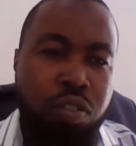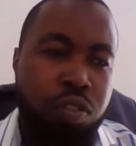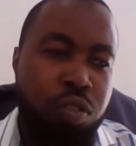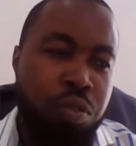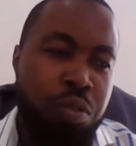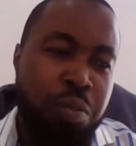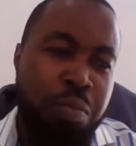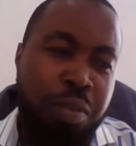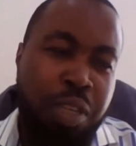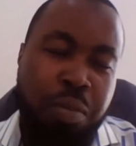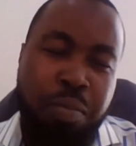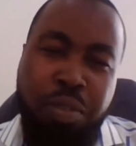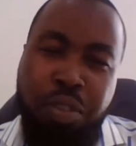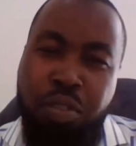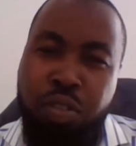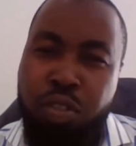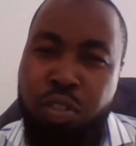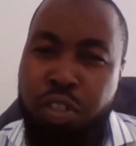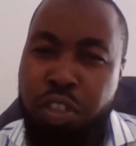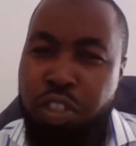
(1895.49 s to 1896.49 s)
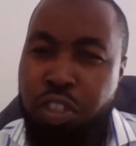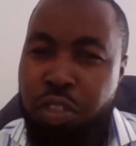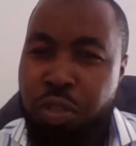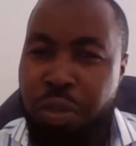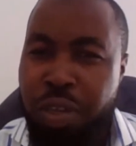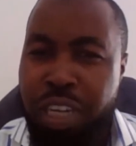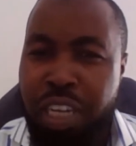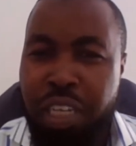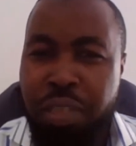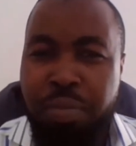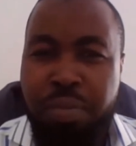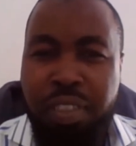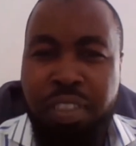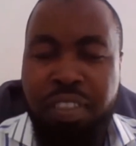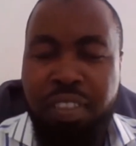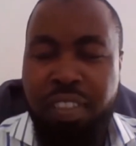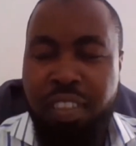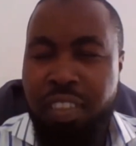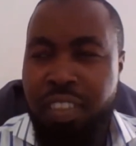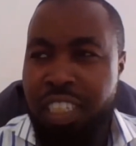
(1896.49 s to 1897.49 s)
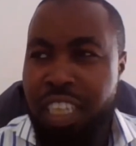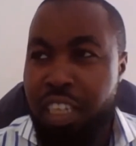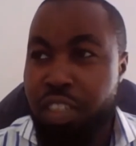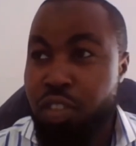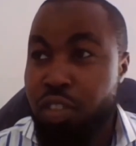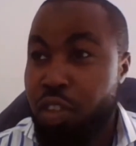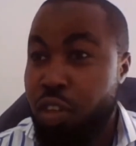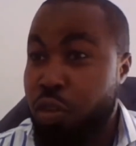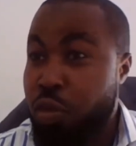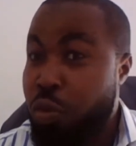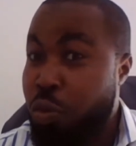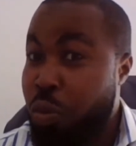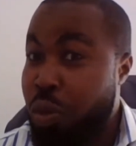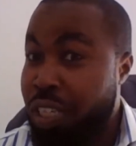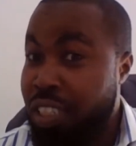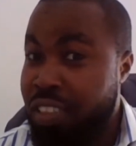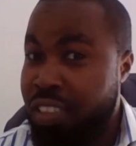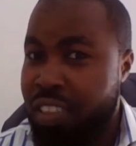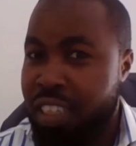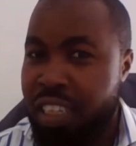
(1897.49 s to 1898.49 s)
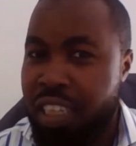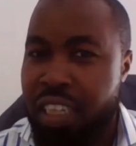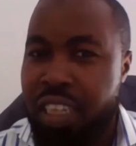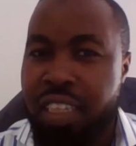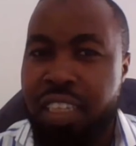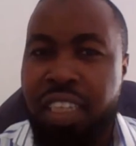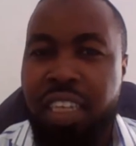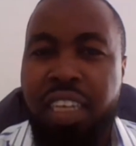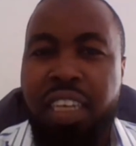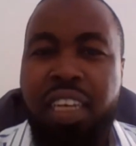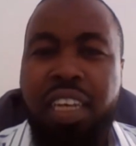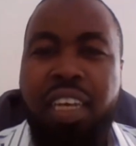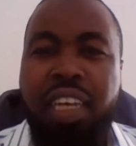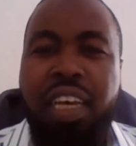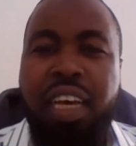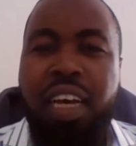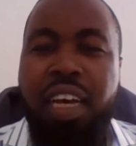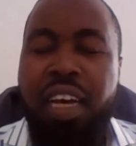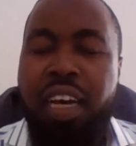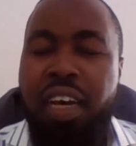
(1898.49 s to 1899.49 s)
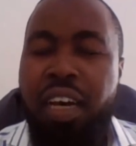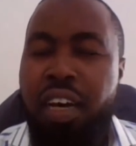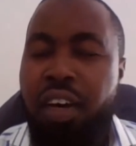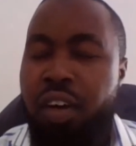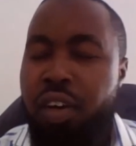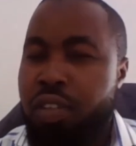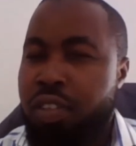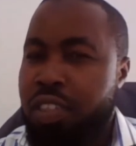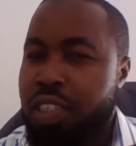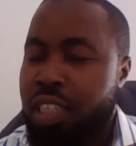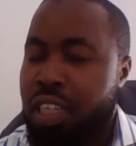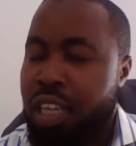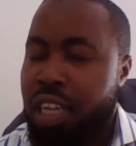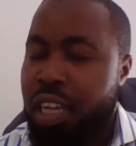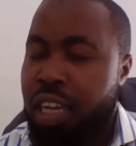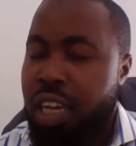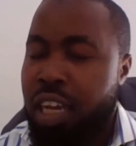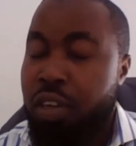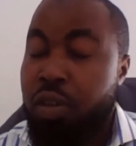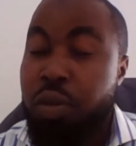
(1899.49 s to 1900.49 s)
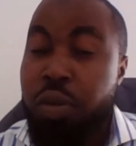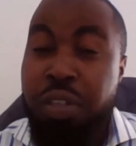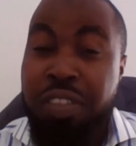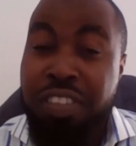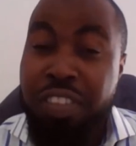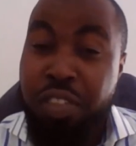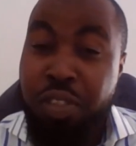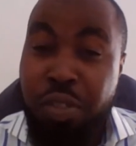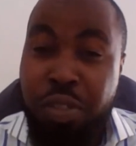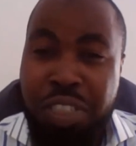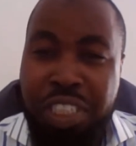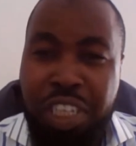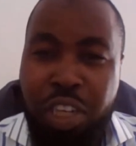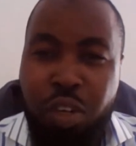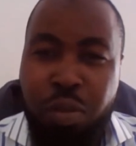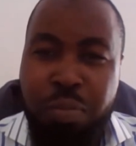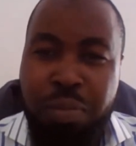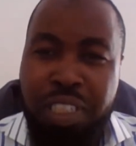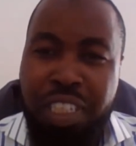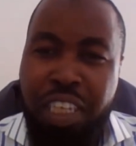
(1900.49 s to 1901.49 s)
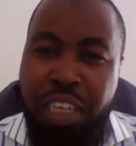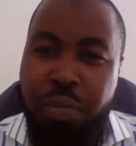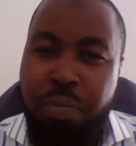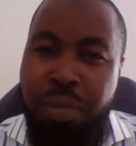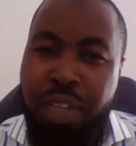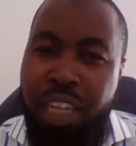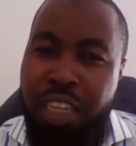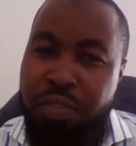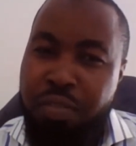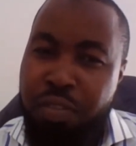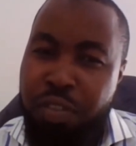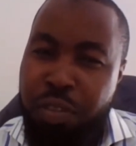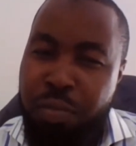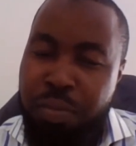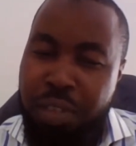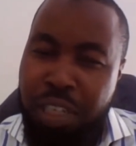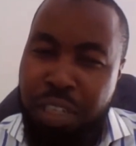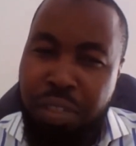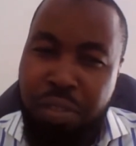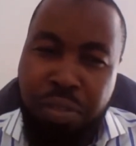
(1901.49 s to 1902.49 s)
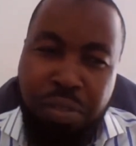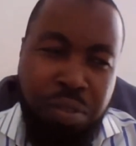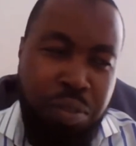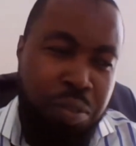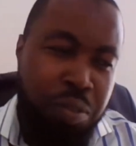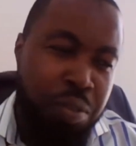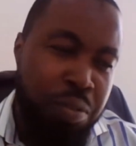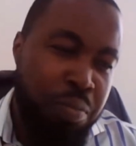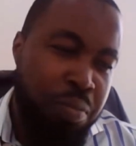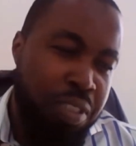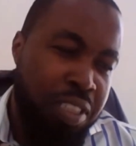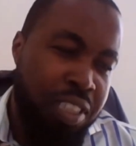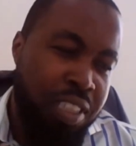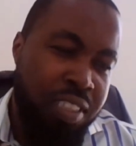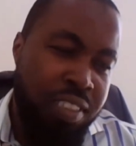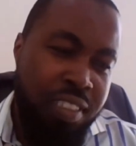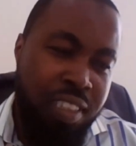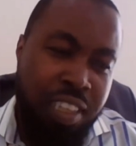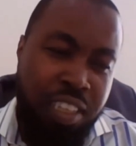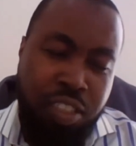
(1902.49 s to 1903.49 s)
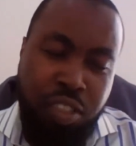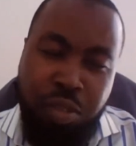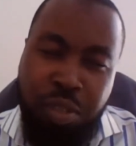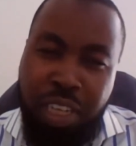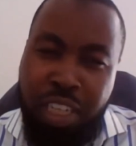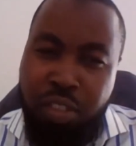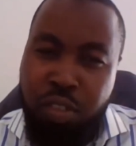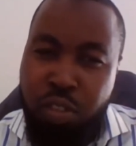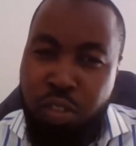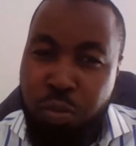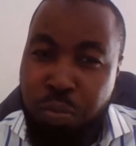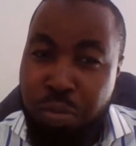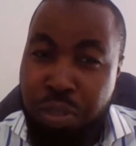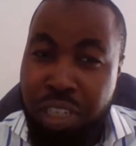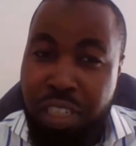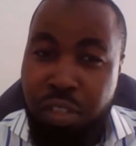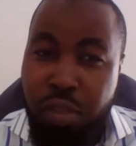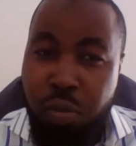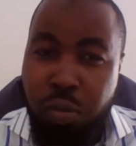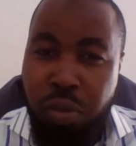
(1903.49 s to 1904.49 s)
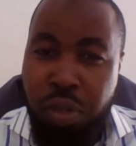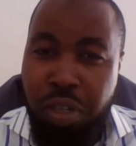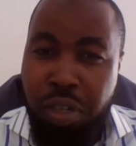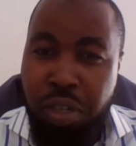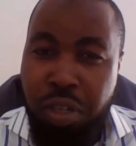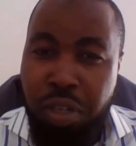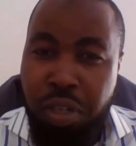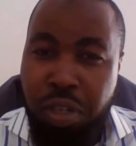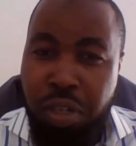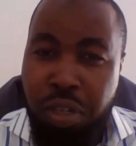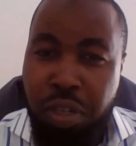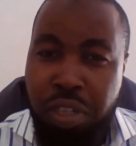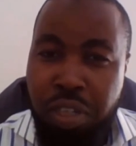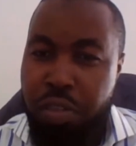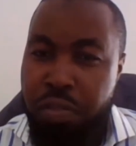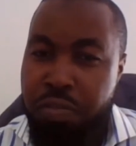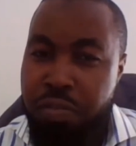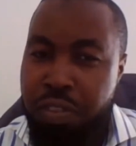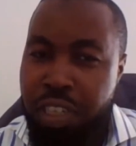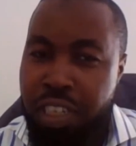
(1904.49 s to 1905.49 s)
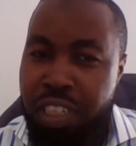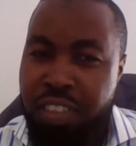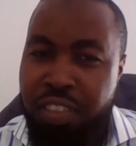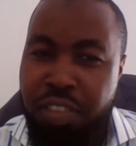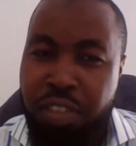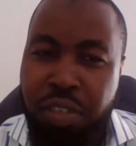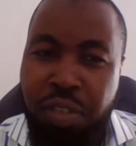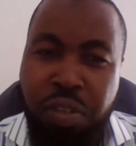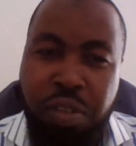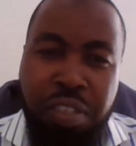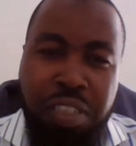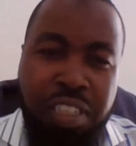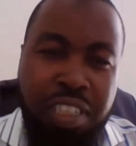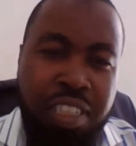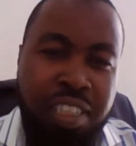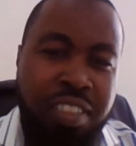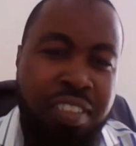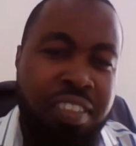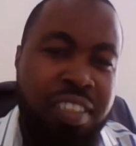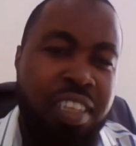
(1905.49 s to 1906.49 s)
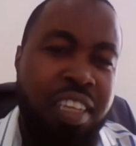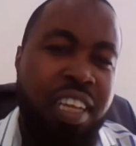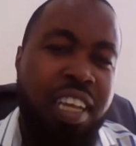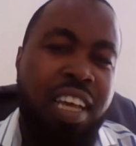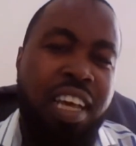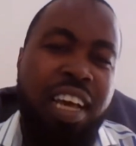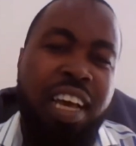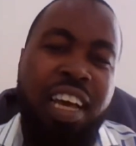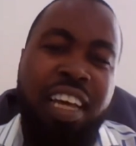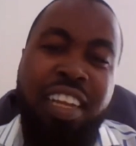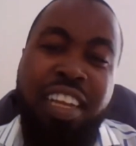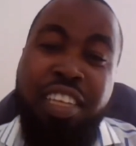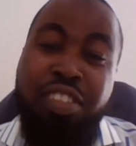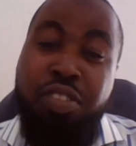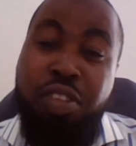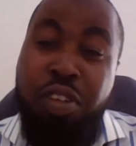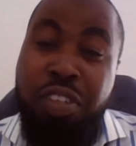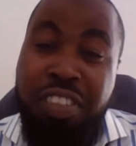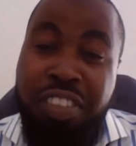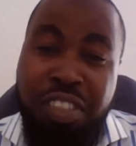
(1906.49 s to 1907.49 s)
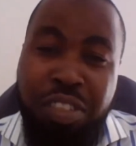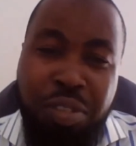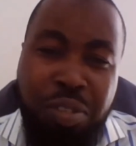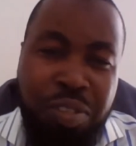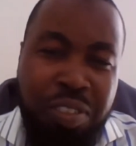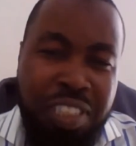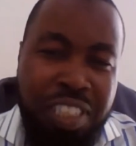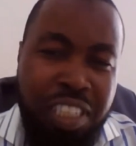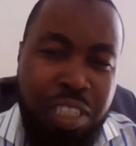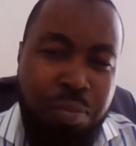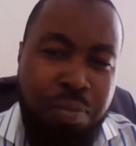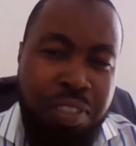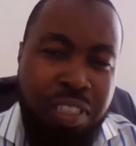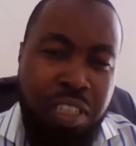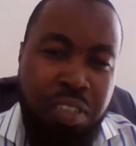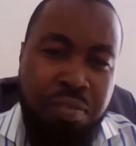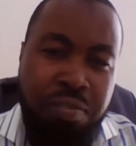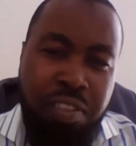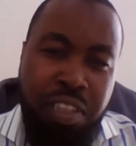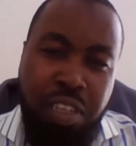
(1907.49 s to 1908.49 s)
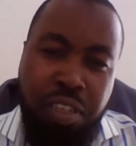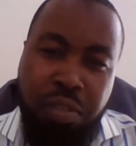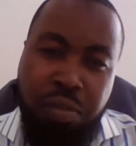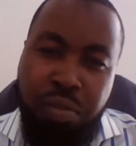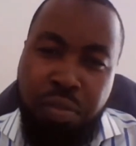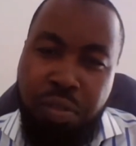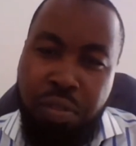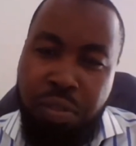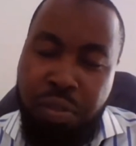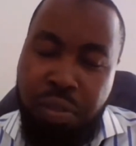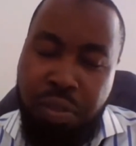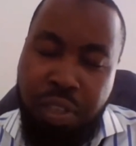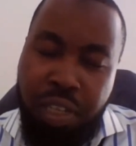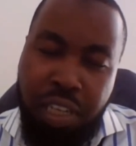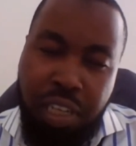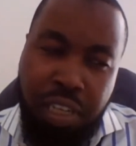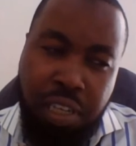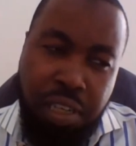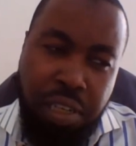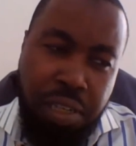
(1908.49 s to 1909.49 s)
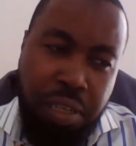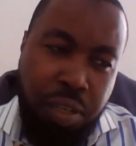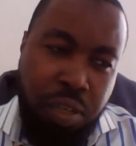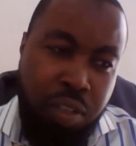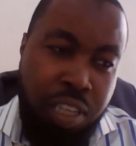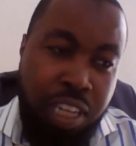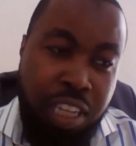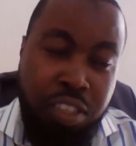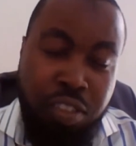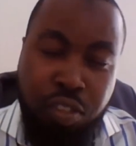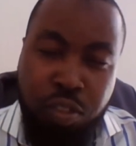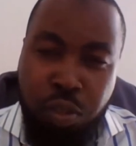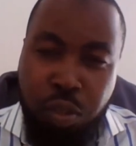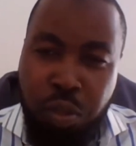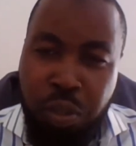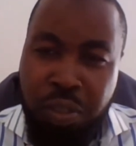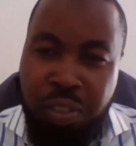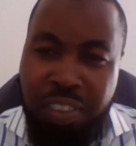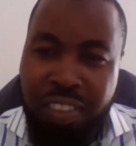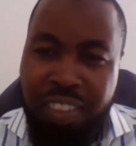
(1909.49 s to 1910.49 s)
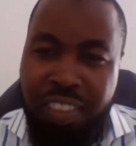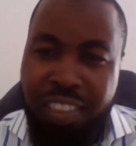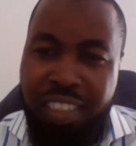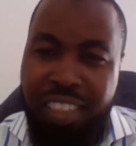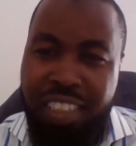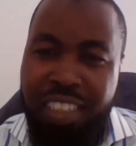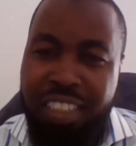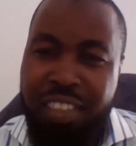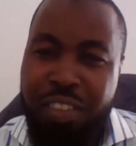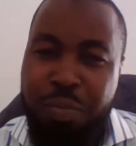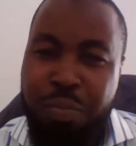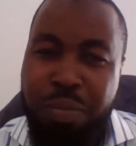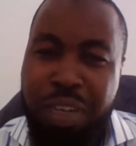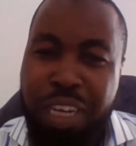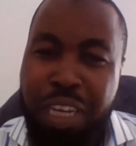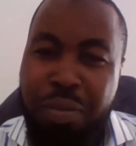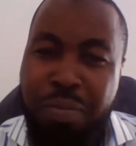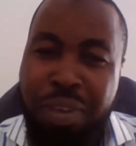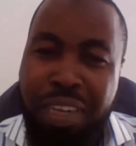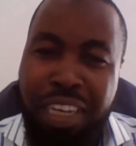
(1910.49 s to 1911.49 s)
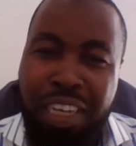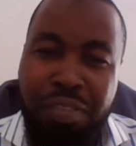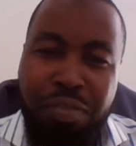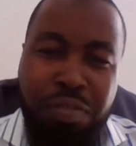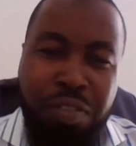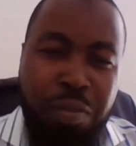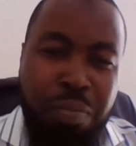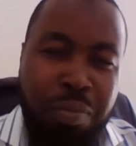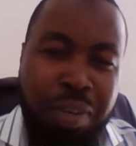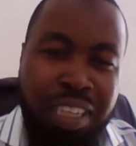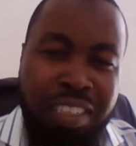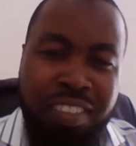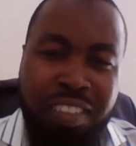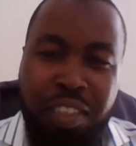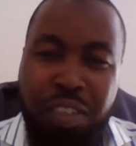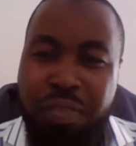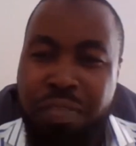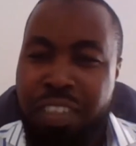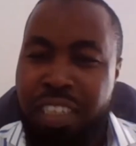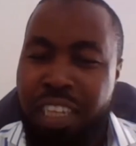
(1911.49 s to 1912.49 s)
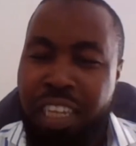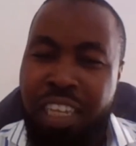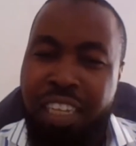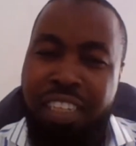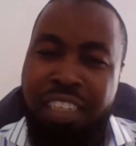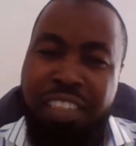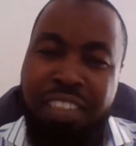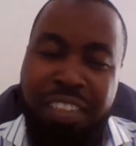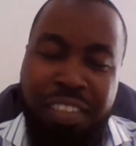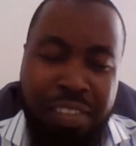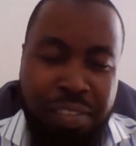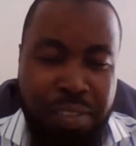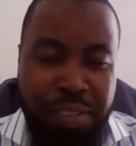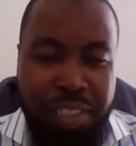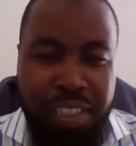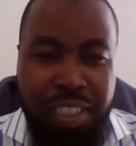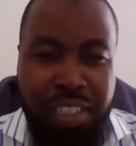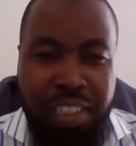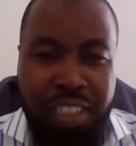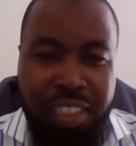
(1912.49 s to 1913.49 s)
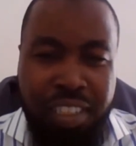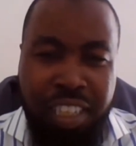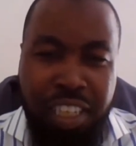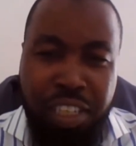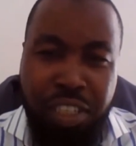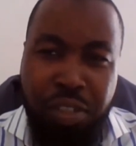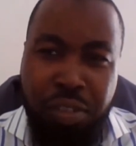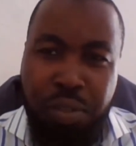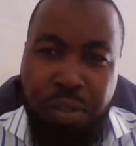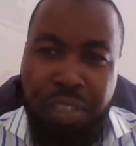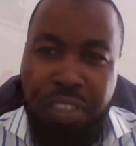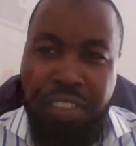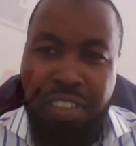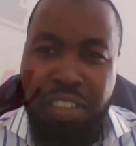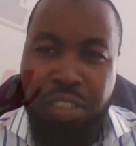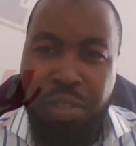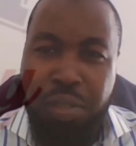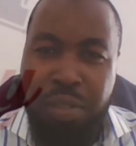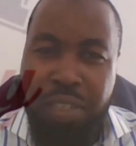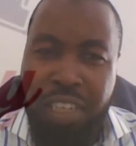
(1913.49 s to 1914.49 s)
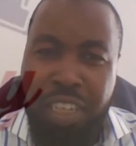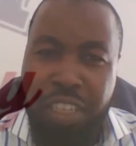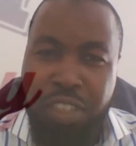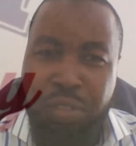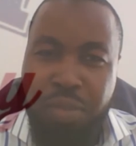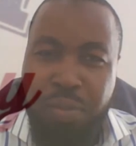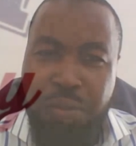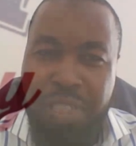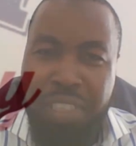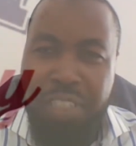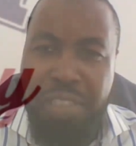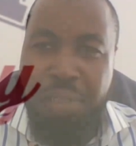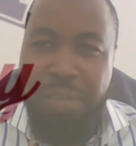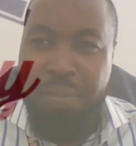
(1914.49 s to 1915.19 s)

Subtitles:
So remember to subscribe. It's the Tech Talk Wednesday on across the social media platform now. So please try to spread the word with your friends, your colleagues, and let's continue to keep safe now. So on that note, it's bye bye from myself and Alan. Thank you, and see you next week.